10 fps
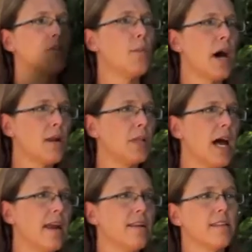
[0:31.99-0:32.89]
The bottom
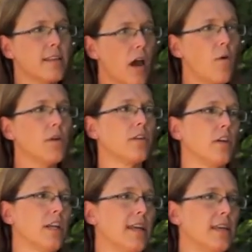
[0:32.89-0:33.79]
line is it's always a
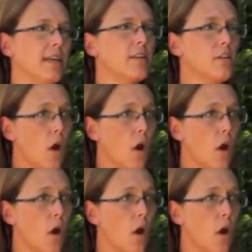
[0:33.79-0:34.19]
good idea to